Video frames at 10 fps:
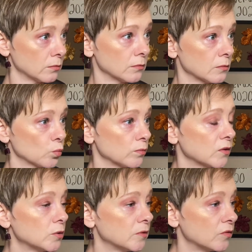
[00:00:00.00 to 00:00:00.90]
A
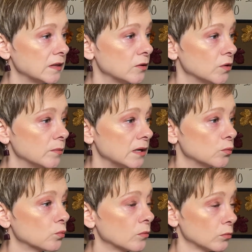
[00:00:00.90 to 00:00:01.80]
little bit right there in the middle.
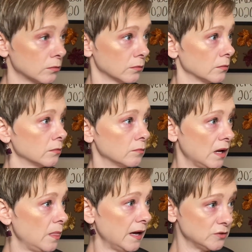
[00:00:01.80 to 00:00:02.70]

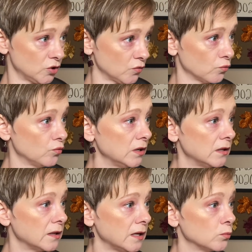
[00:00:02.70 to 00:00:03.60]
And that just
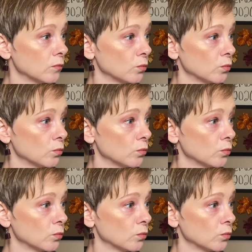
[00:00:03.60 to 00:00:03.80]
really